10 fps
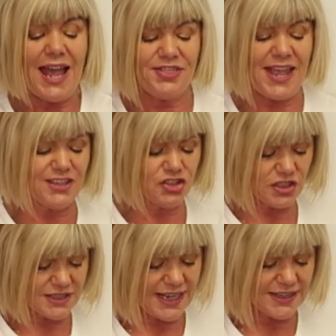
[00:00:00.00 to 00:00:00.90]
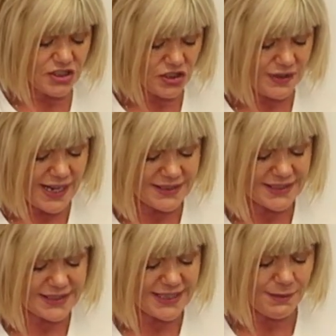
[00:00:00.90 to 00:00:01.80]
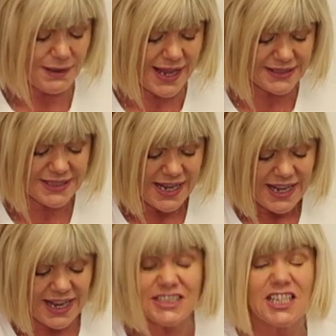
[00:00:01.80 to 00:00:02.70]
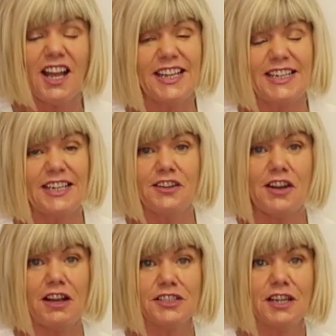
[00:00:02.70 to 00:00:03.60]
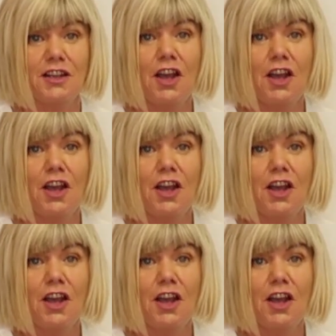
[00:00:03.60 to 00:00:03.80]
And then just get the two lengths the same length and tie it in a knot.